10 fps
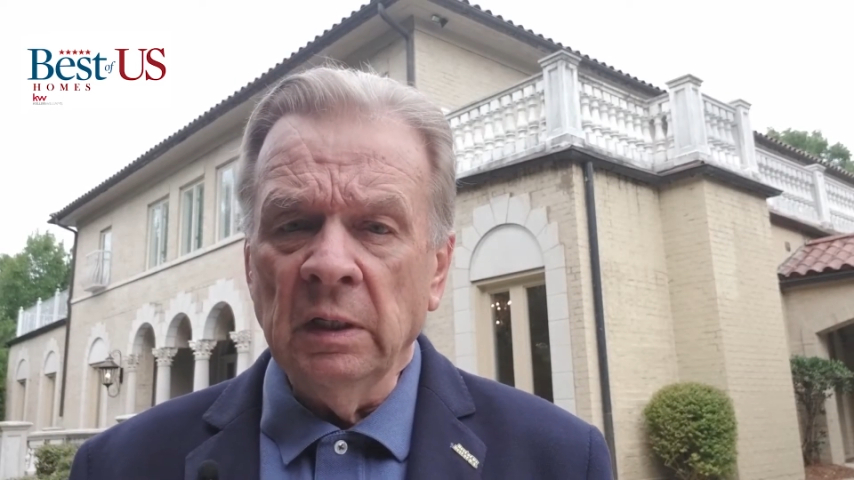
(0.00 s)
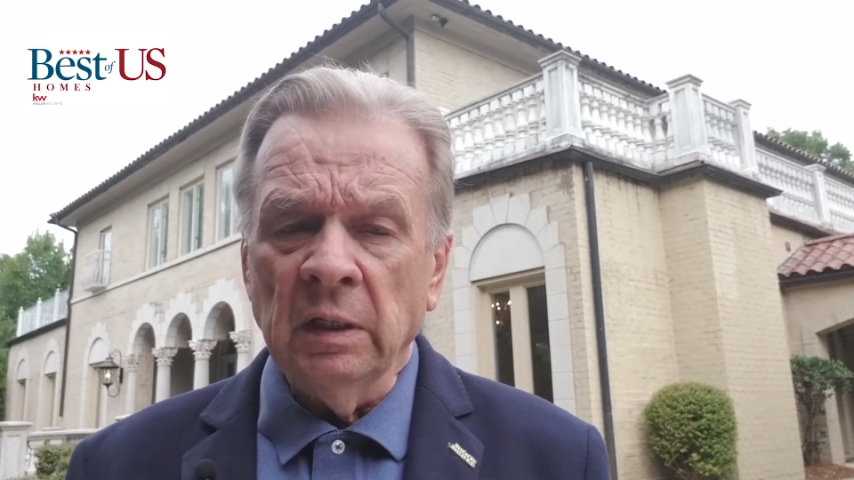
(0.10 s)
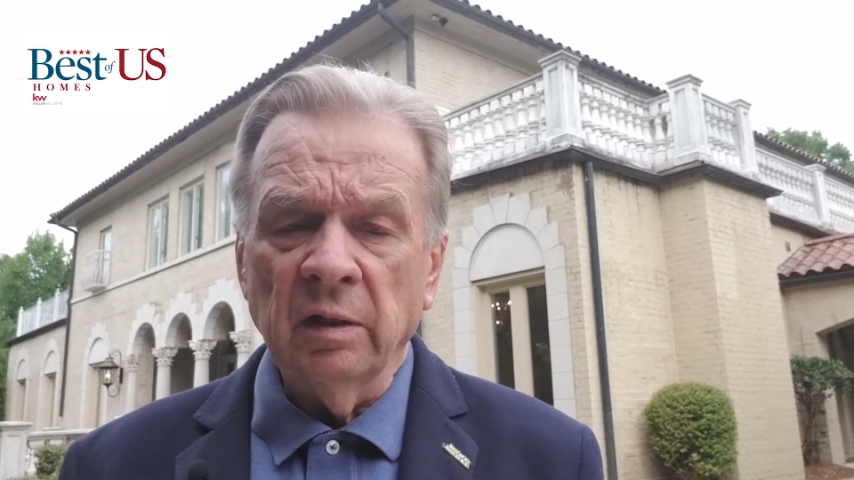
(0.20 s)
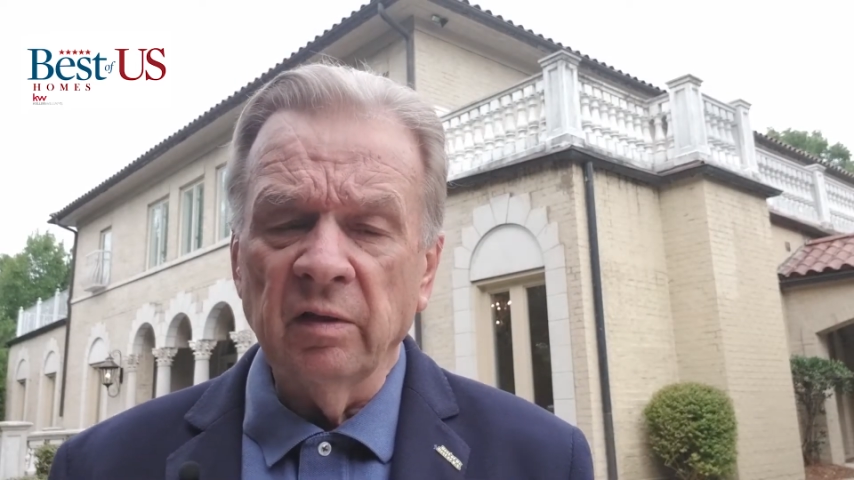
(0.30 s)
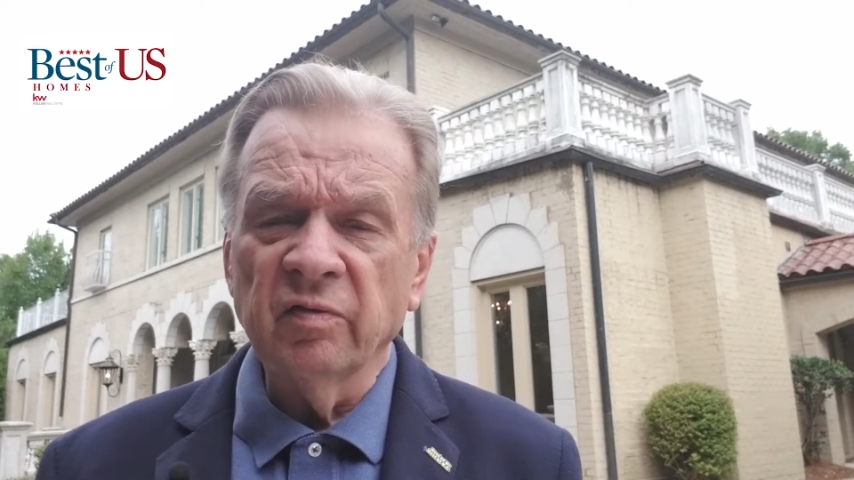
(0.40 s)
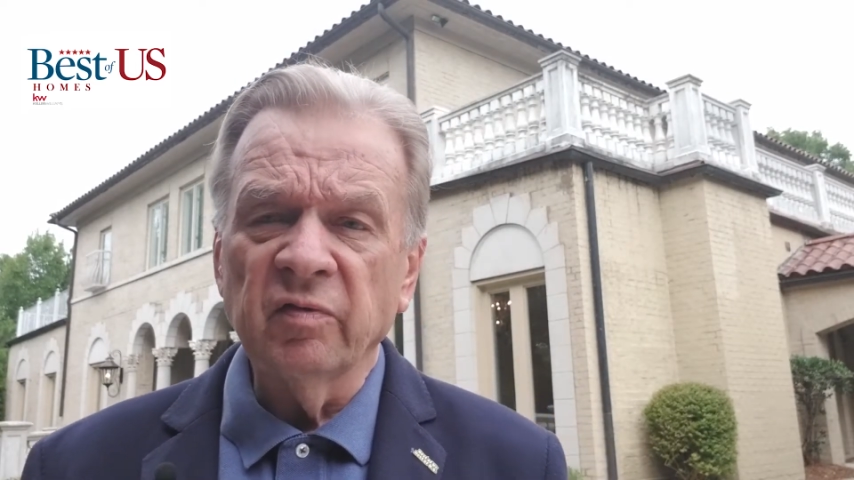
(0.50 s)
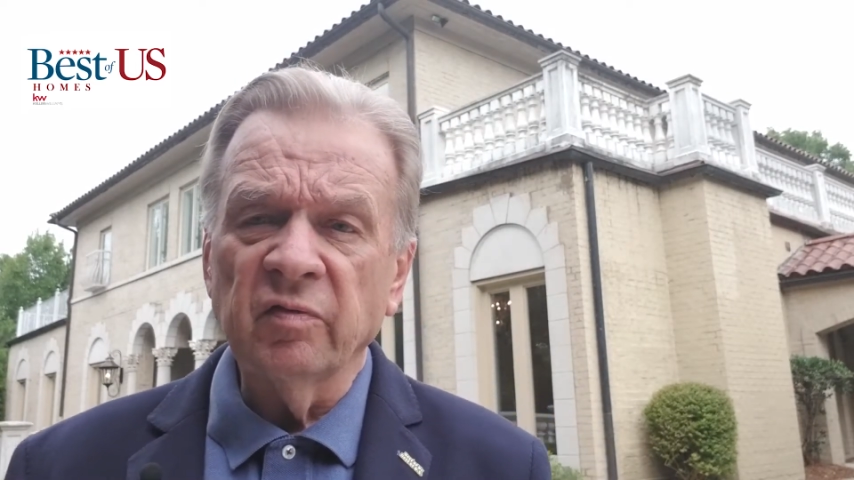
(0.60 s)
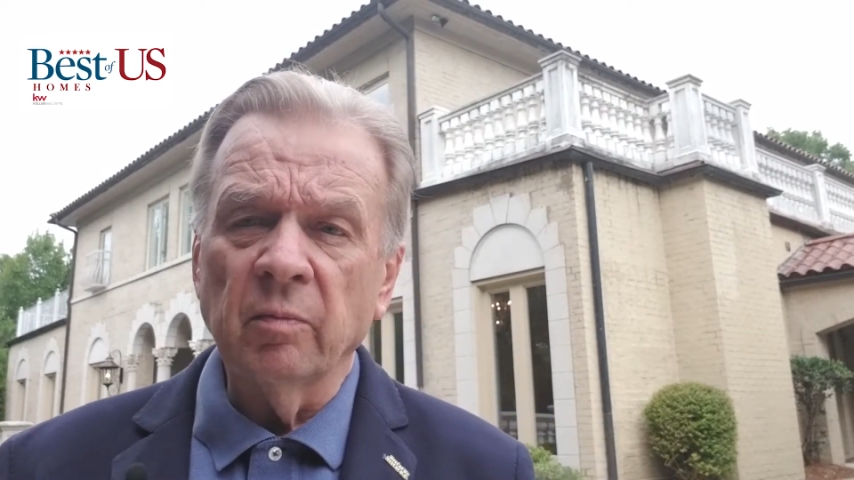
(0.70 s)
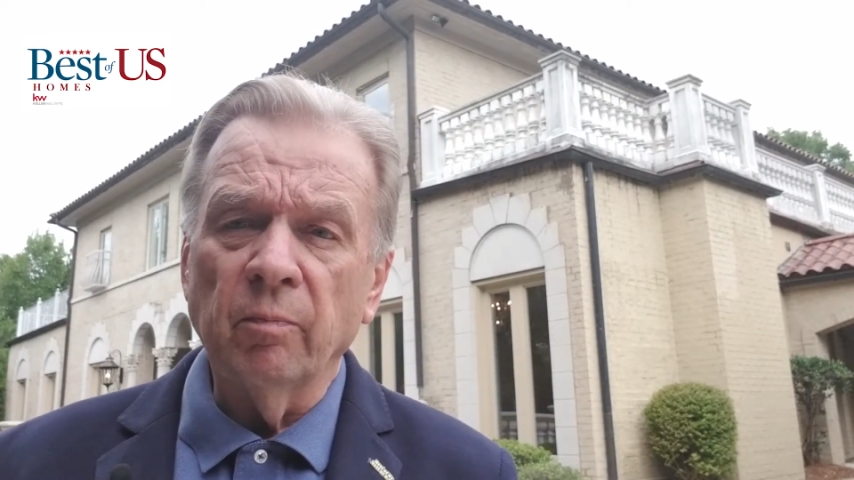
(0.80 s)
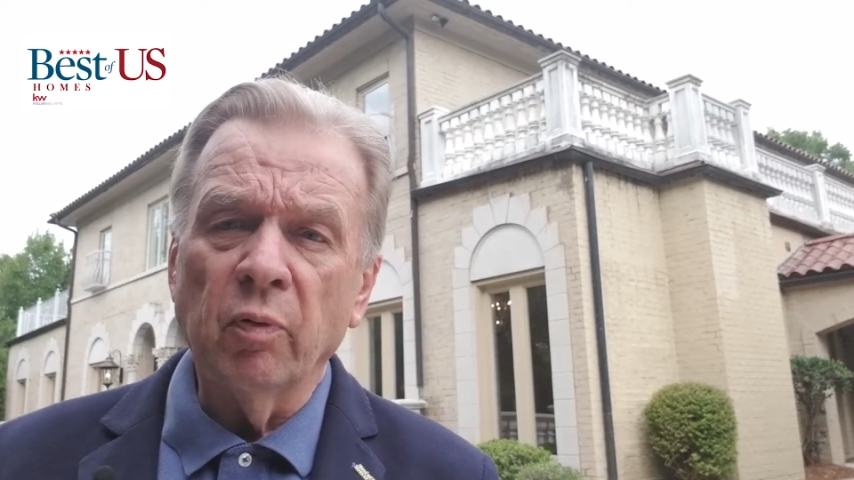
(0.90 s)
And this
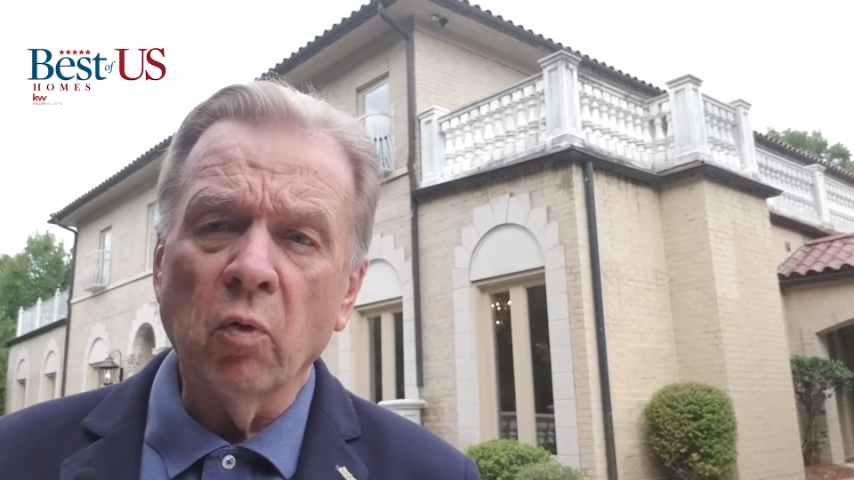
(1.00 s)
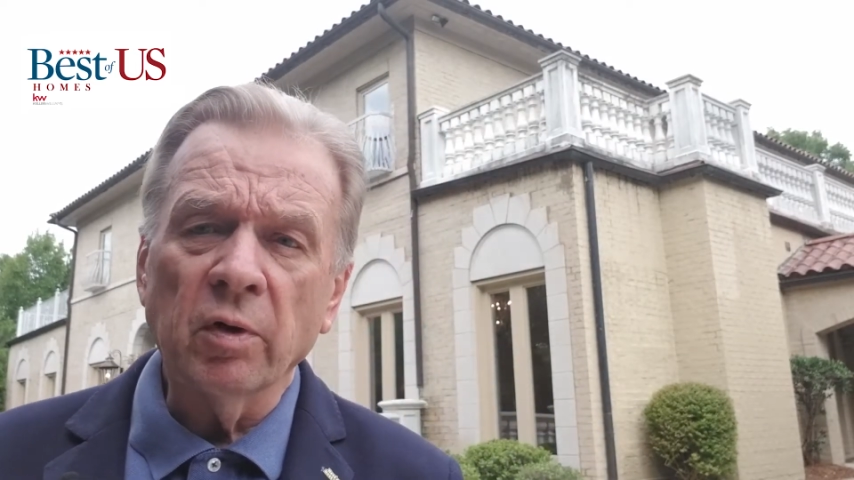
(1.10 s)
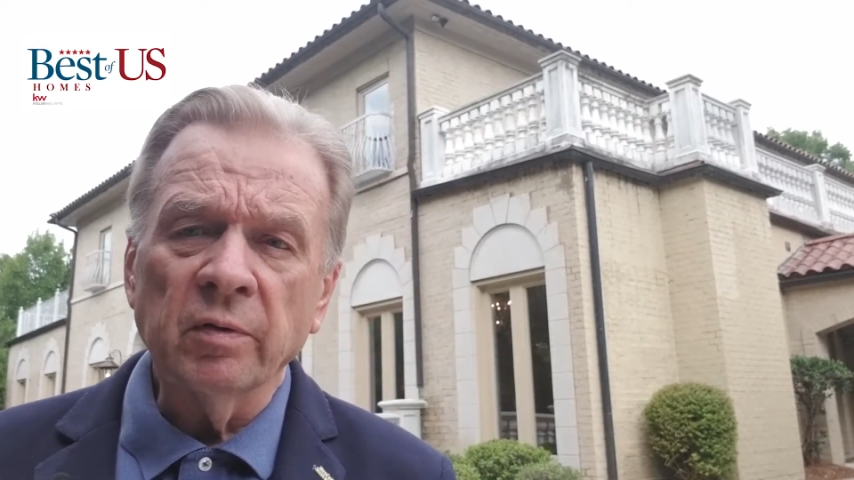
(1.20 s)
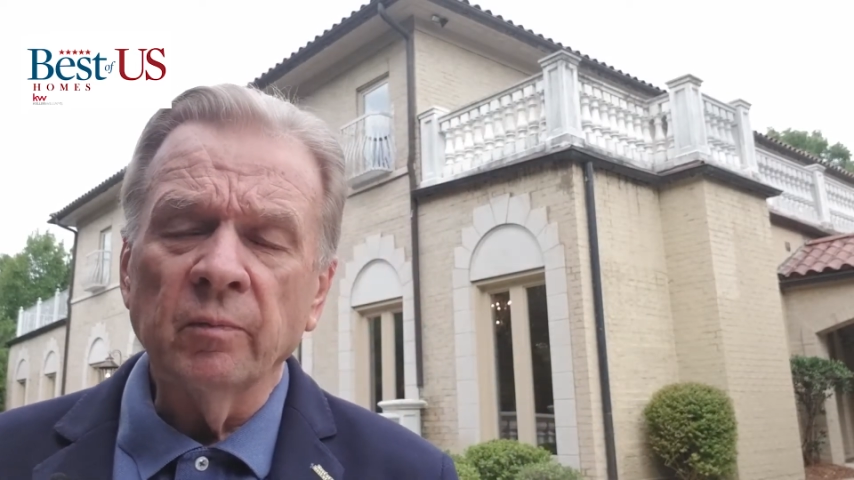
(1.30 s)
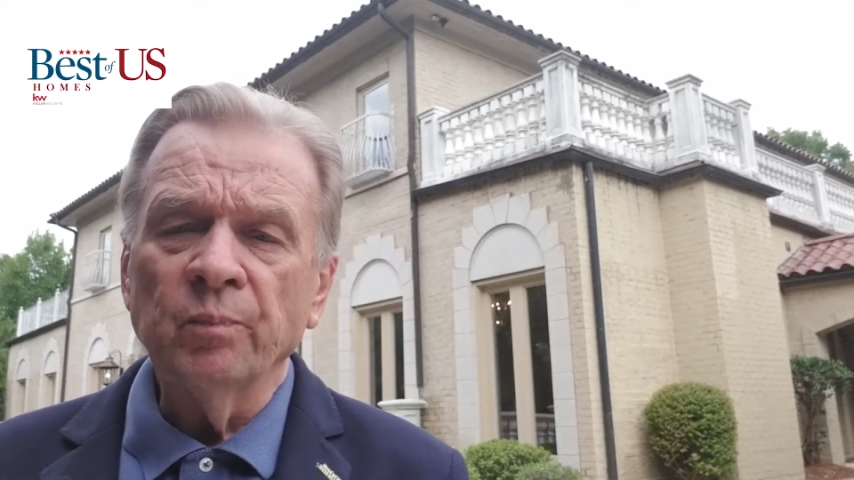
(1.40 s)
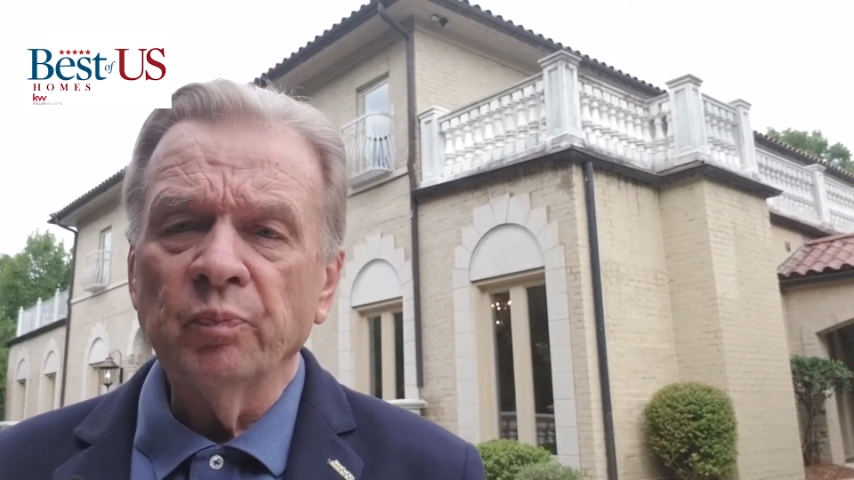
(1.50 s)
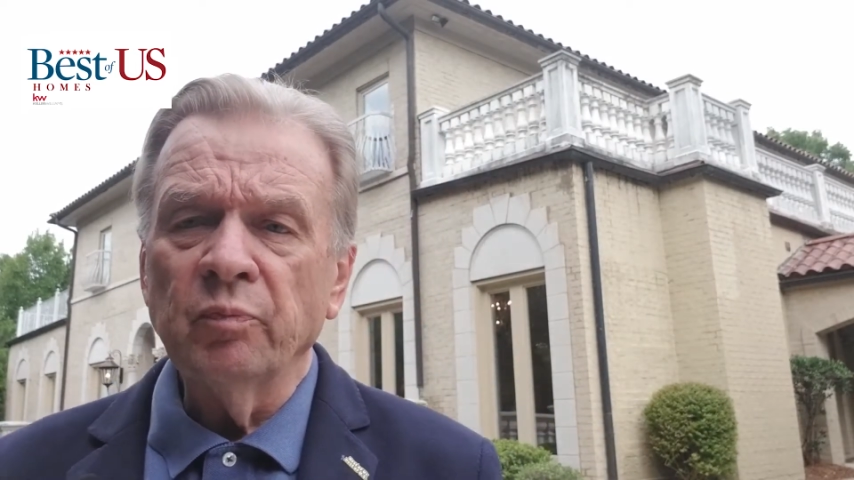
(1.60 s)
is important